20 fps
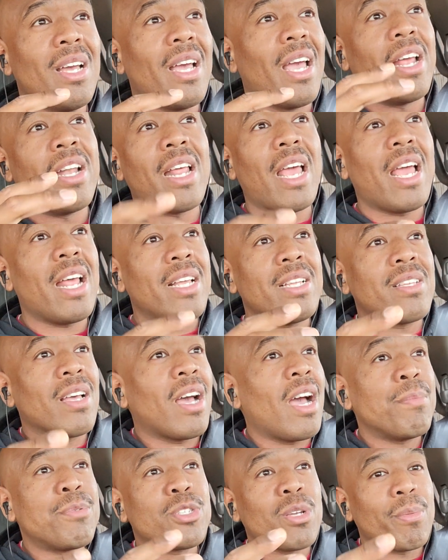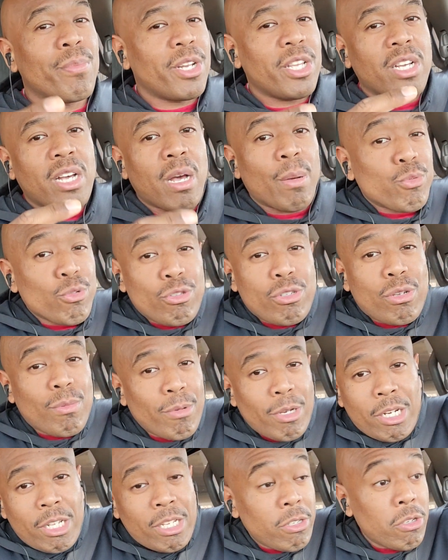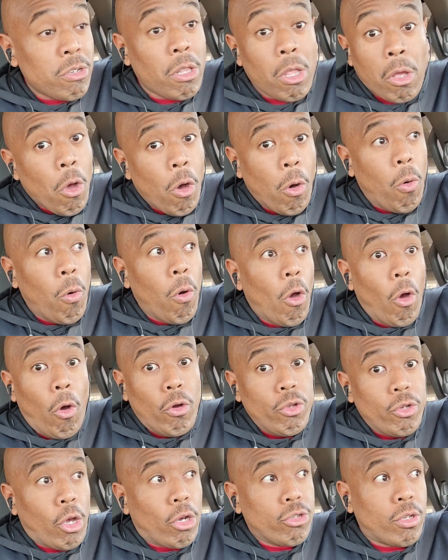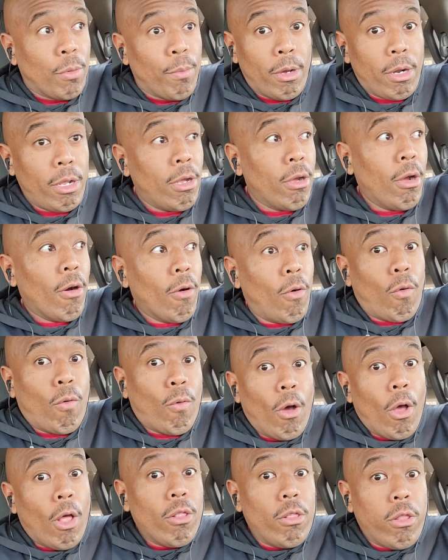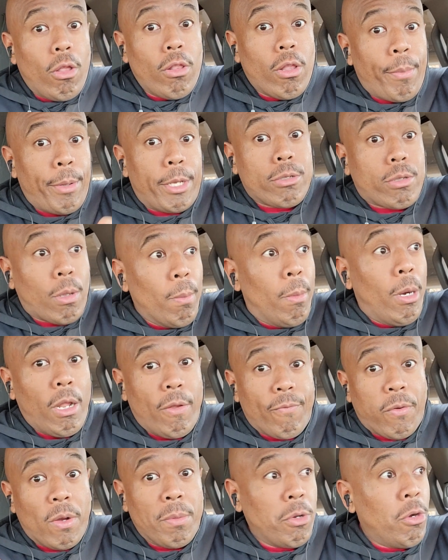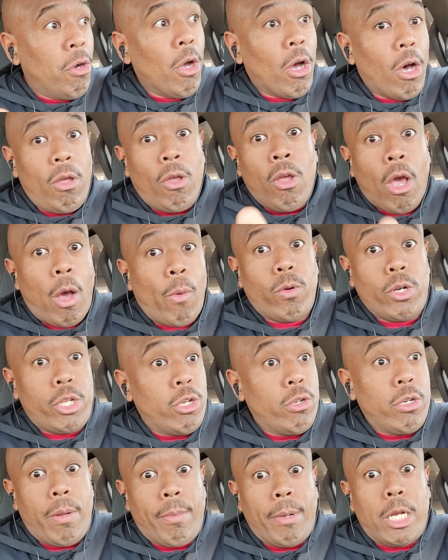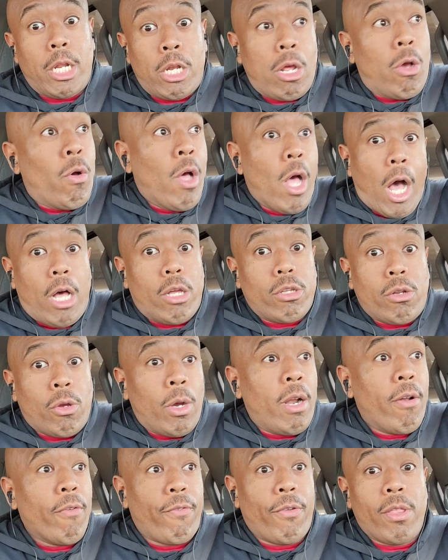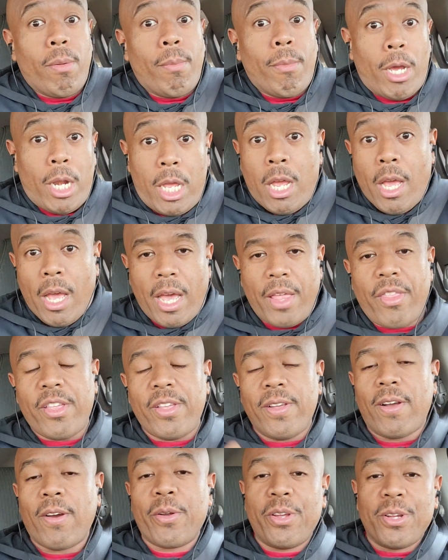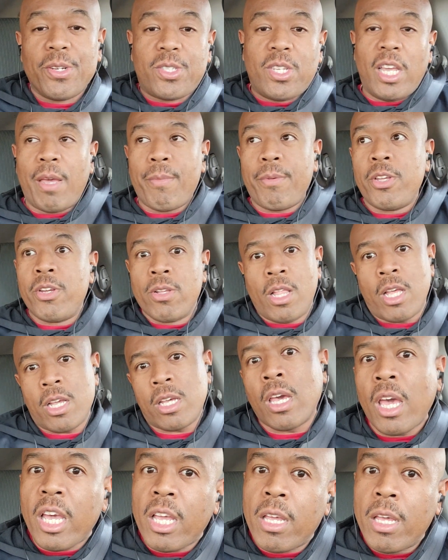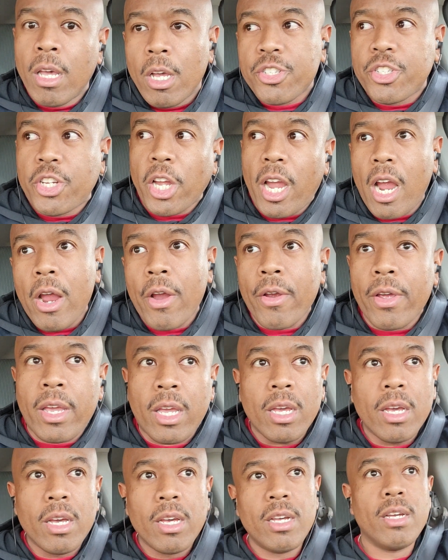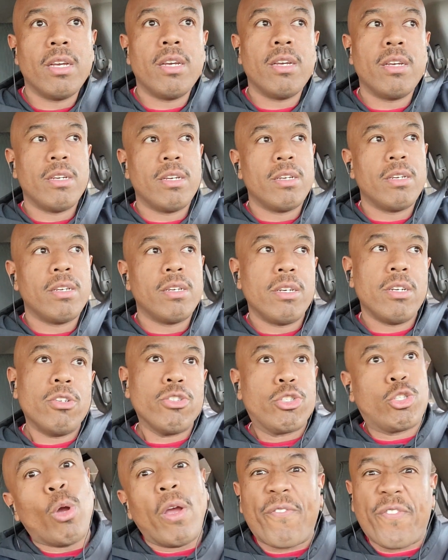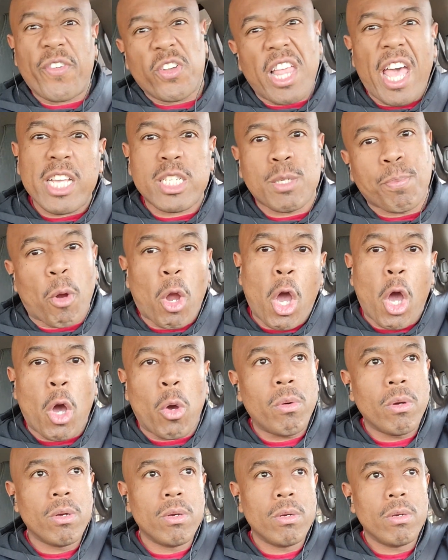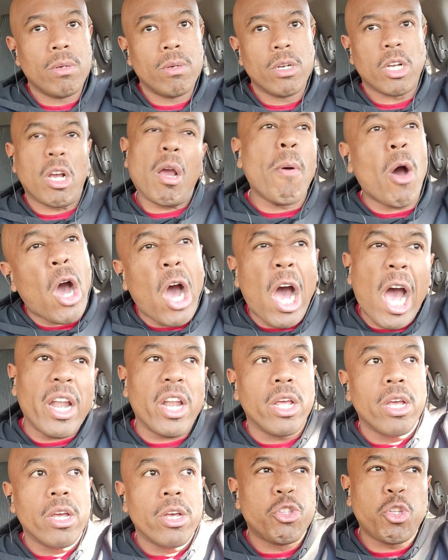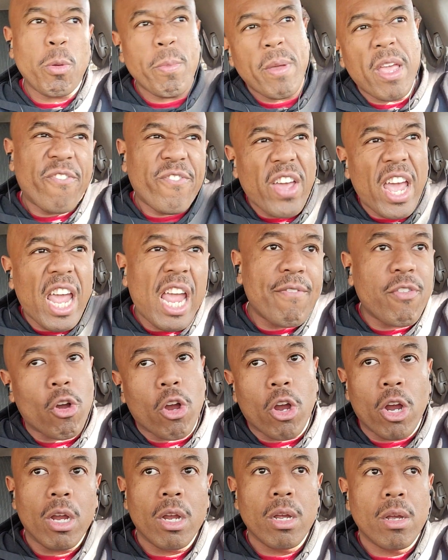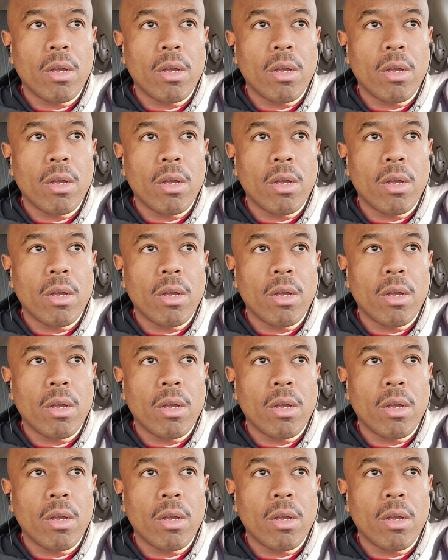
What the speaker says: and anytime somebody comes with some money and you're like, oh, you got some money? Oh, let me get the money from you. Oh, what do you need me to do? I'll do it for the money. And then you go to your team and you're like, hey, Jerry, do it for less, bro. Come on, do me a favor.